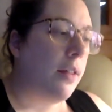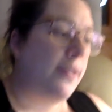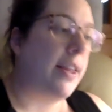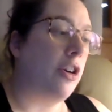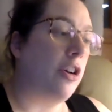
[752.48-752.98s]

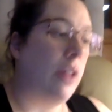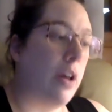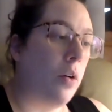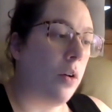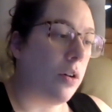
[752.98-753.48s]
Then your
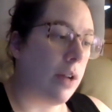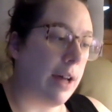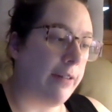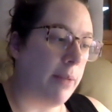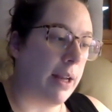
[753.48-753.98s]
local
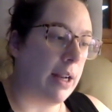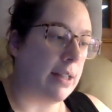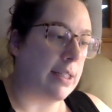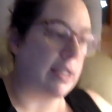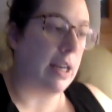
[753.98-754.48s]
government and
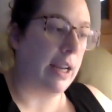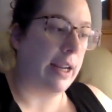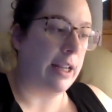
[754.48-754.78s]
city